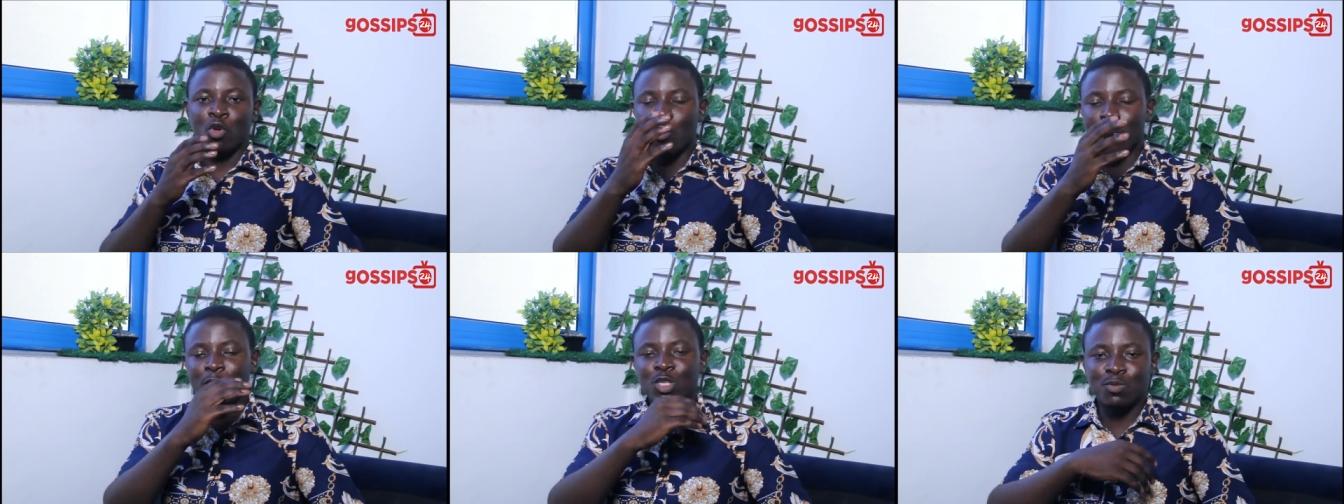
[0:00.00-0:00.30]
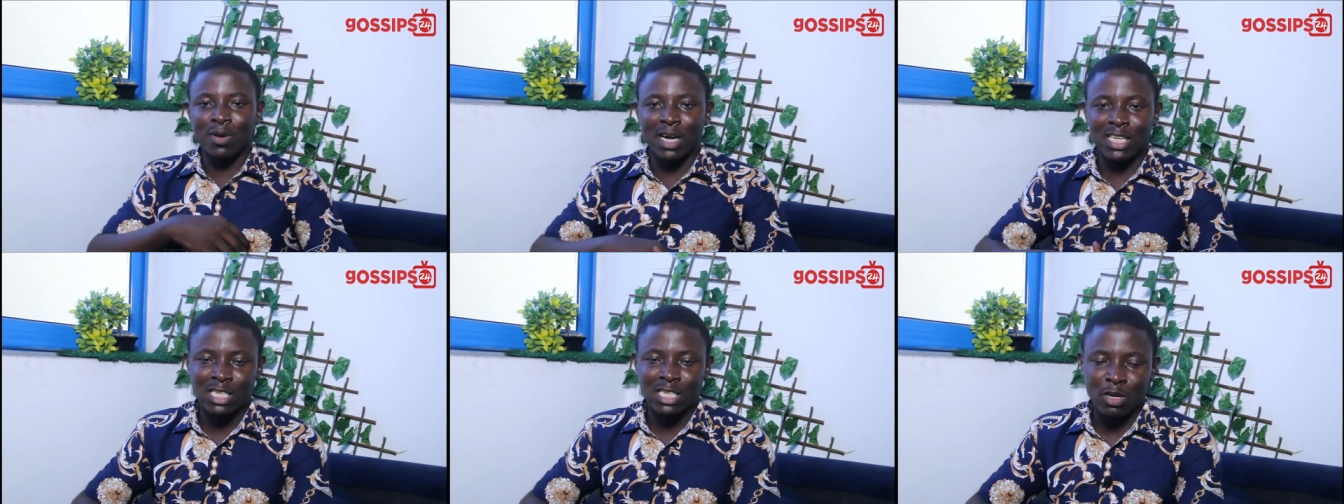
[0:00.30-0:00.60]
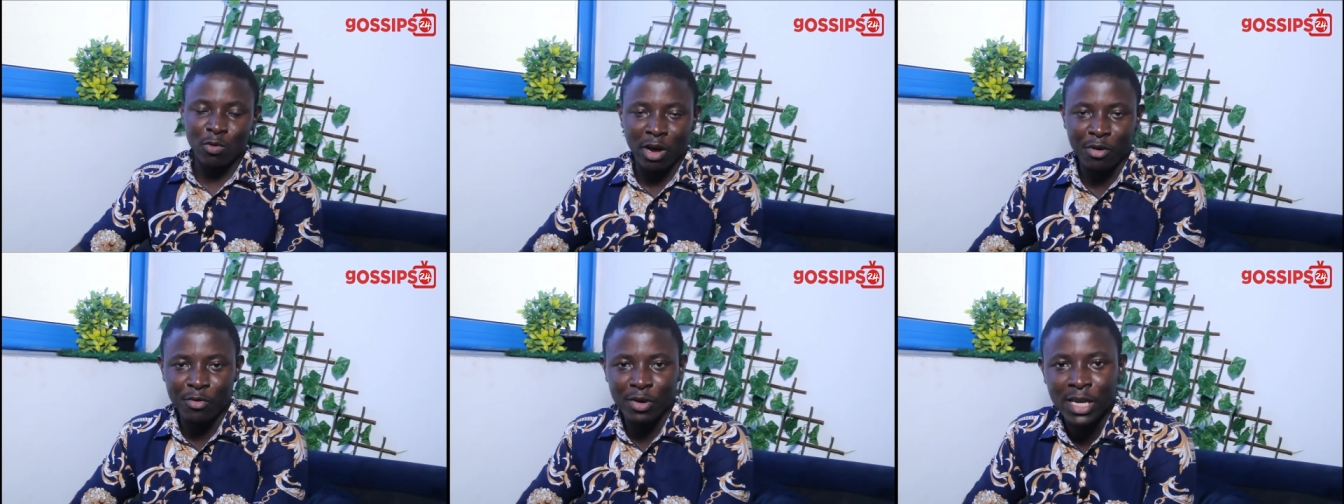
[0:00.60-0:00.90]
Wait to watch
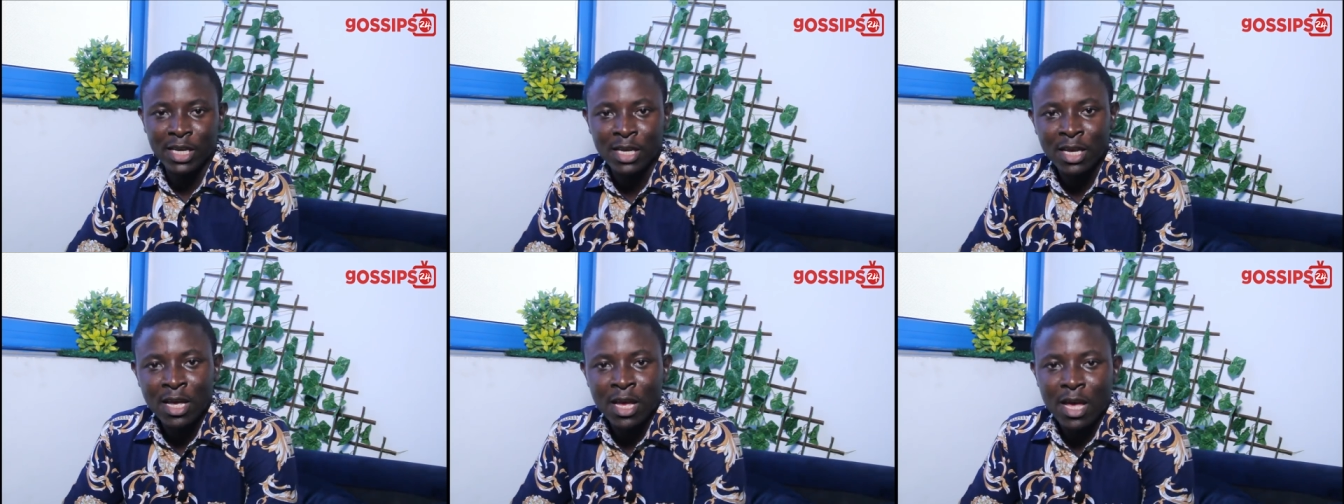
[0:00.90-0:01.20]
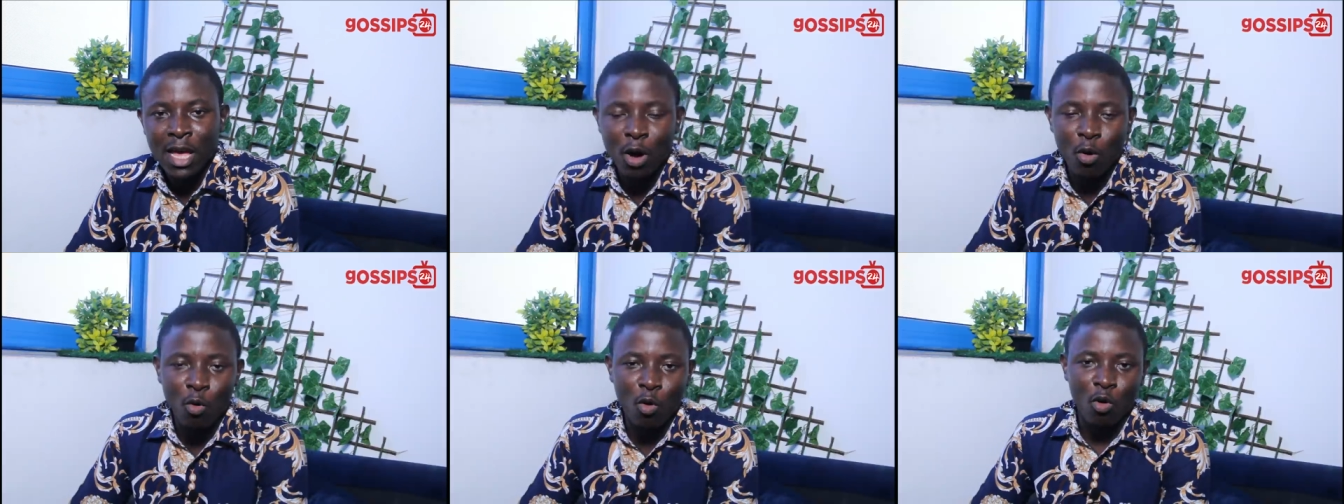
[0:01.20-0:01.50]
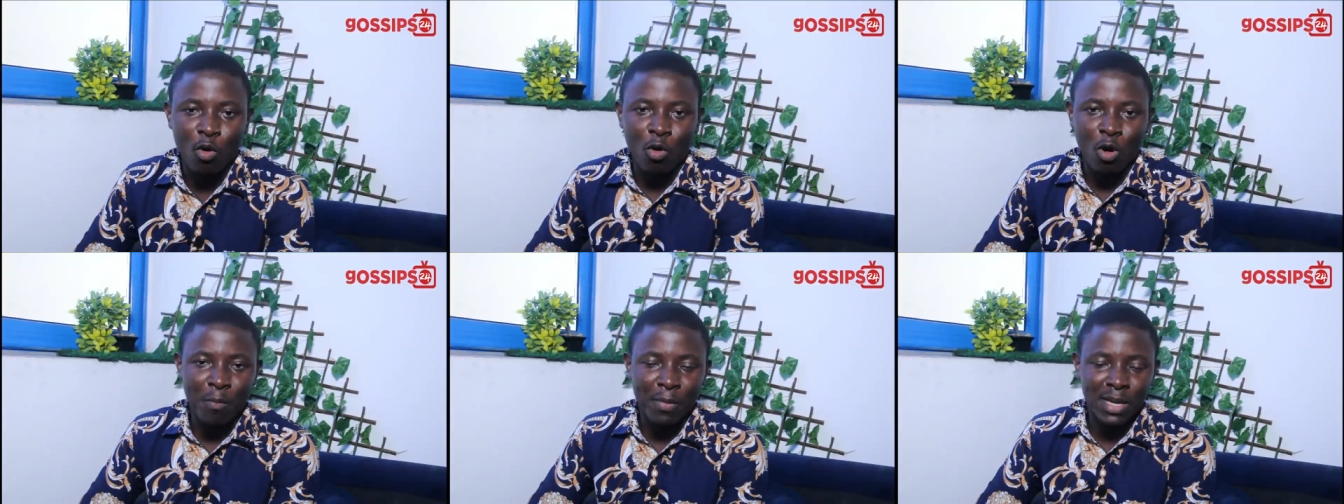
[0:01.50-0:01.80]
our bring
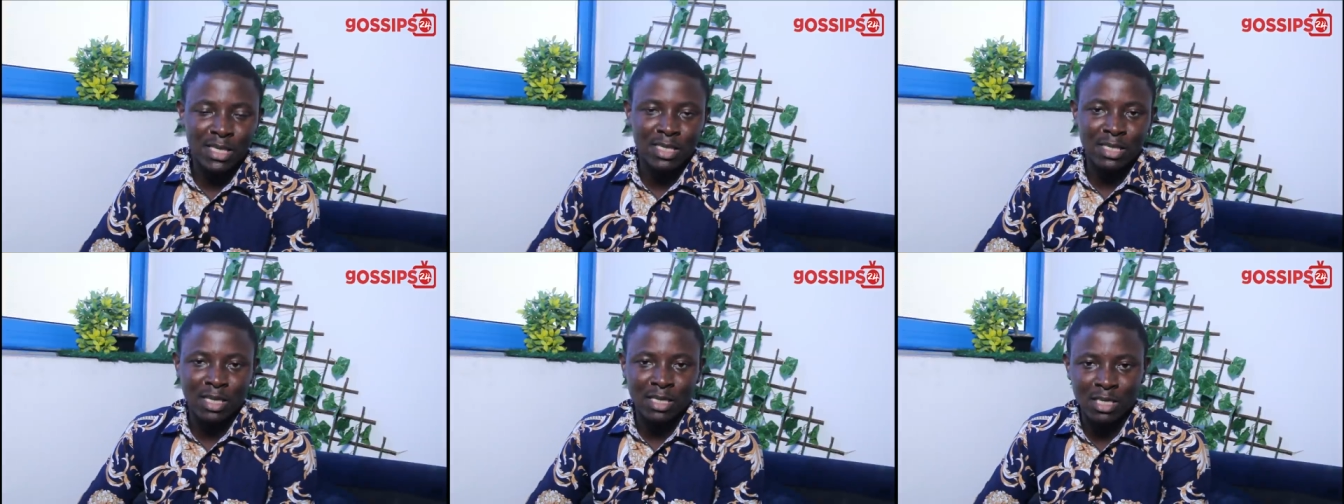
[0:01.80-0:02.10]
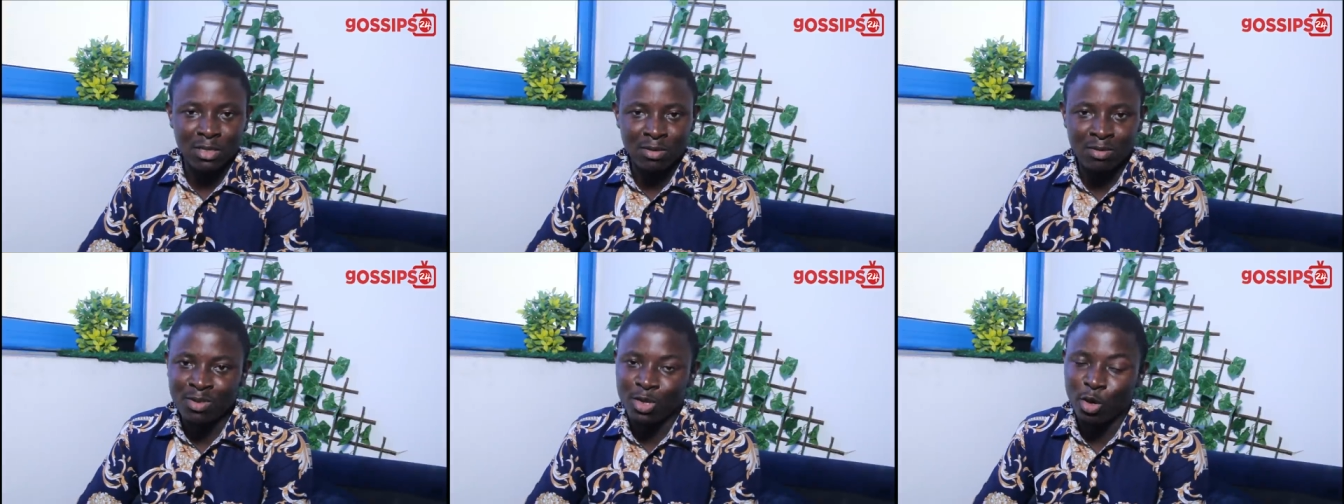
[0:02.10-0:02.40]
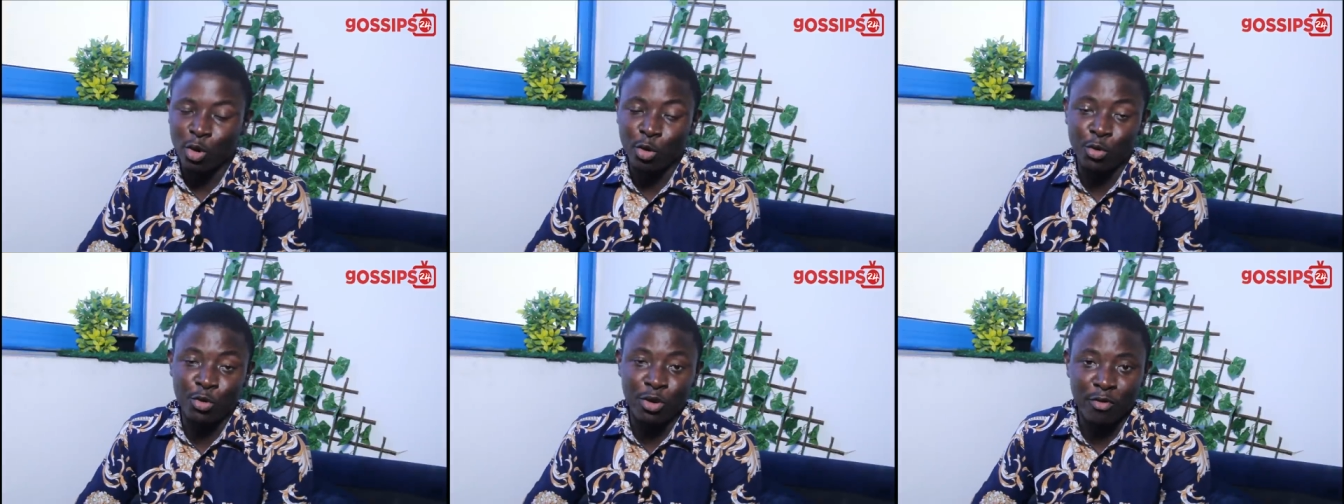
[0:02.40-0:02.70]
our comment section in
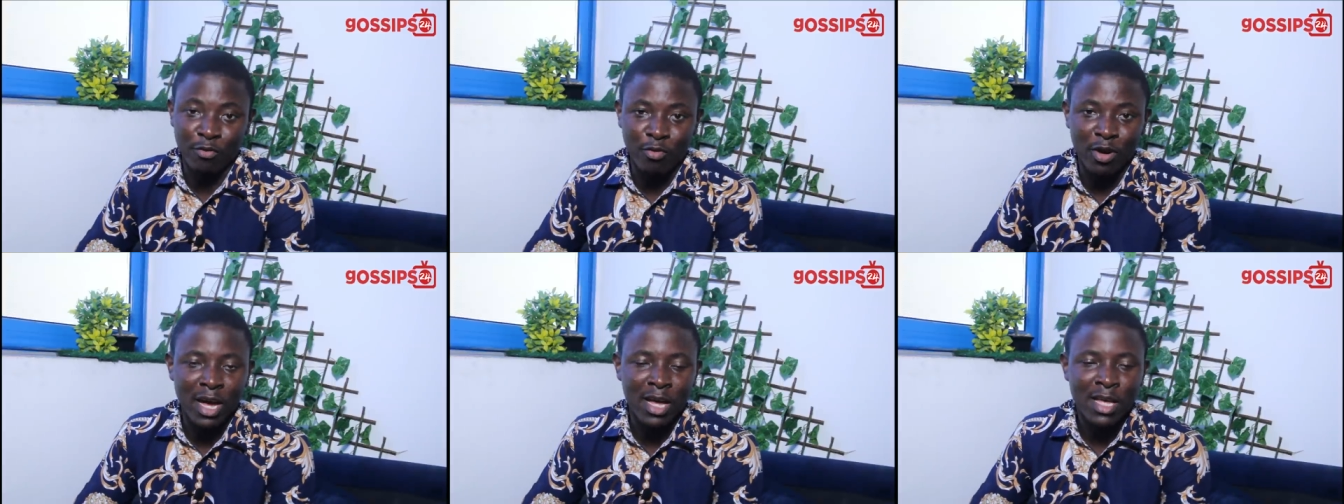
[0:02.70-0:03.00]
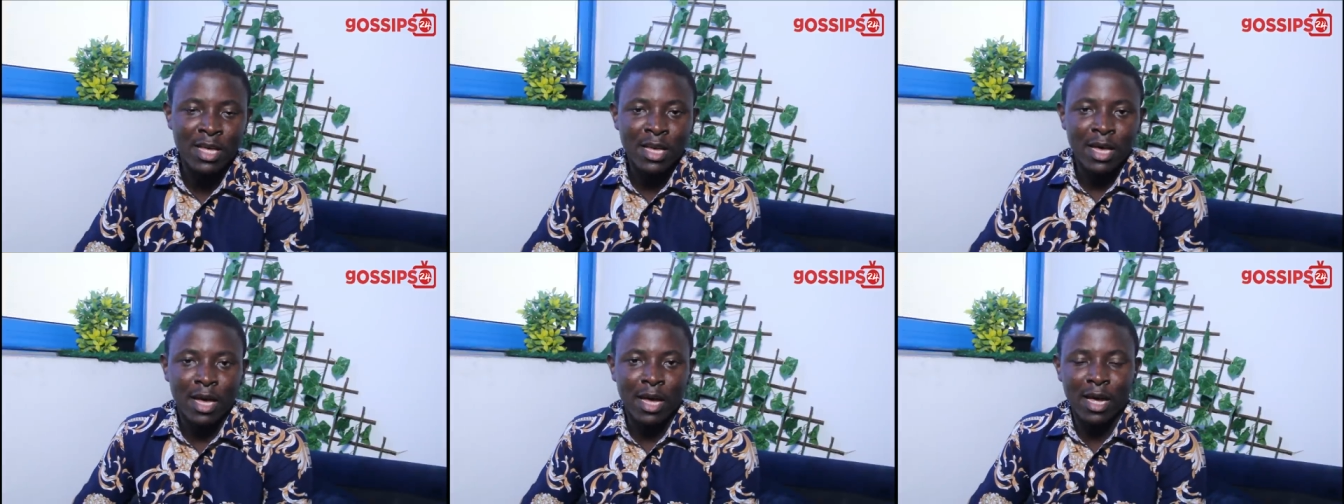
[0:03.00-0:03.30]
the audience for